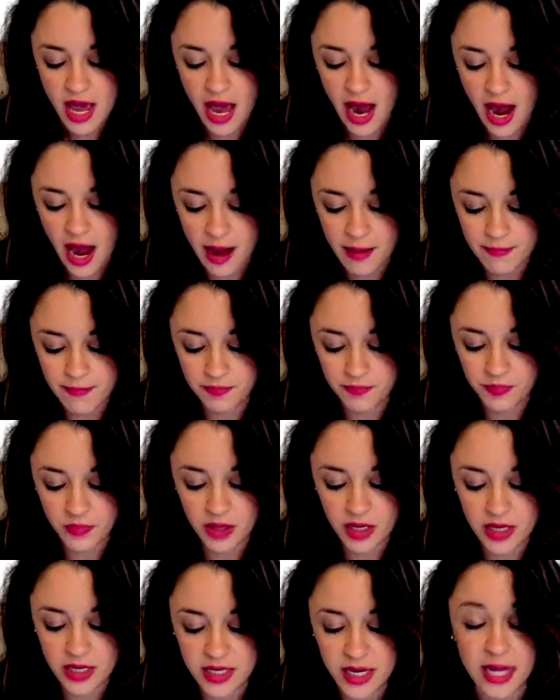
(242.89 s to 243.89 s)

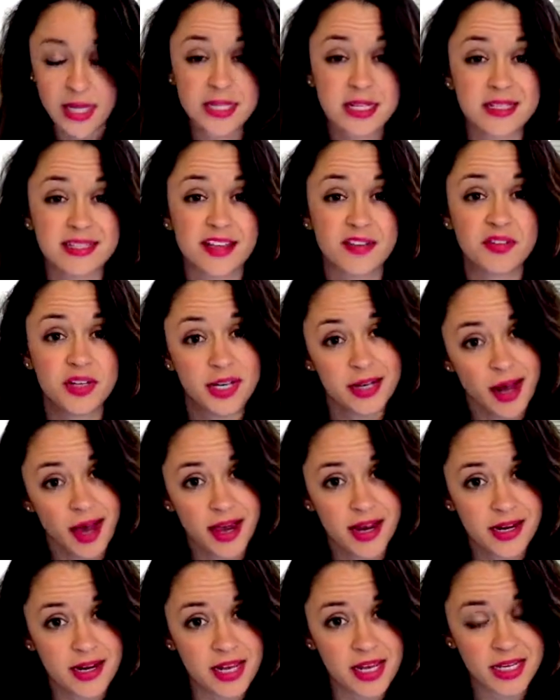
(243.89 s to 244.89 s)
In
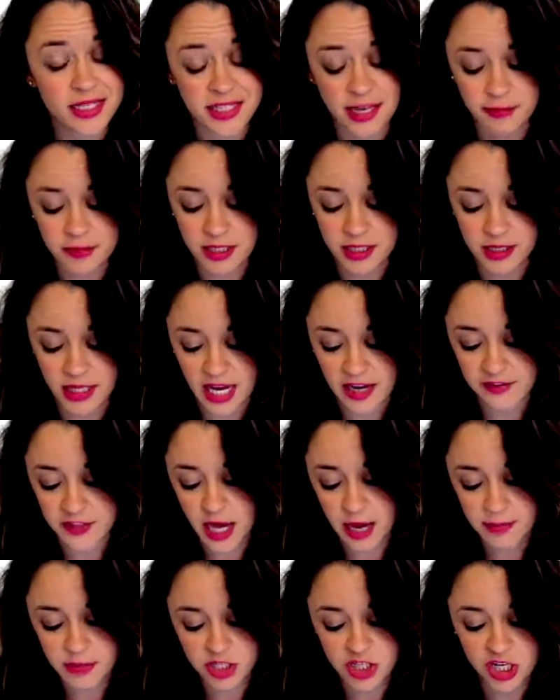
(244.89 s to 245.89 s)
1979, he accepted a
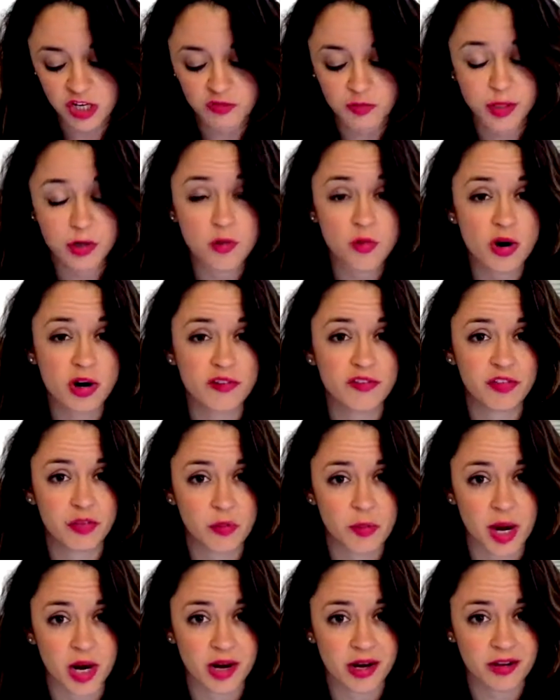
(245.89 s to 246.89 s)
Lifetime Achievement Award from
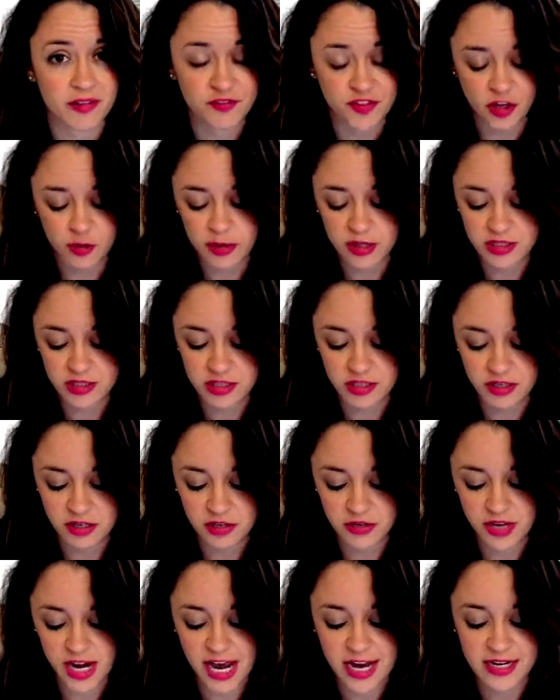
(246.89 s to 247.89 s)
the American Film
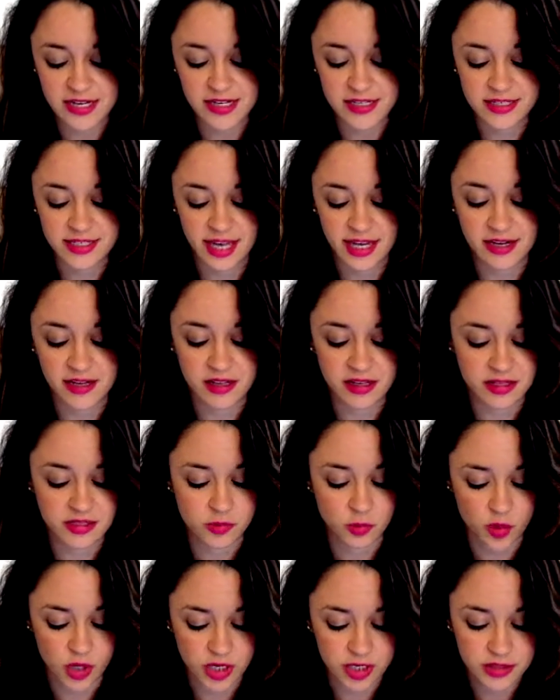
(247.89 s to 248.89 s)
Institute, and he said
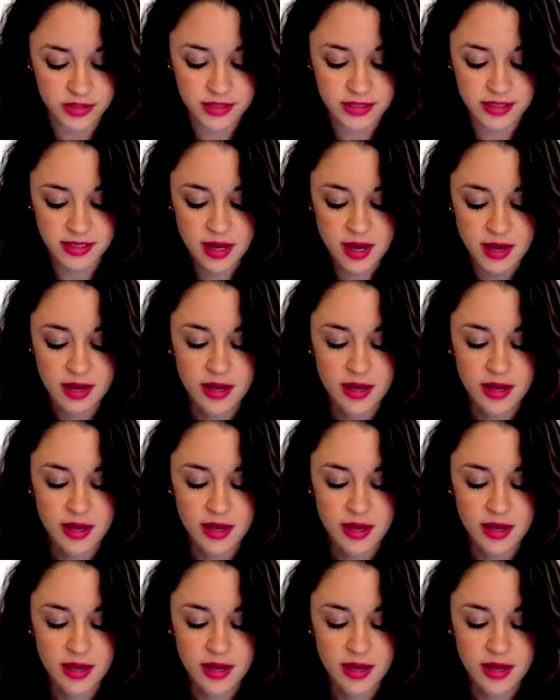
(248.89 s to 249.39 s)
these words,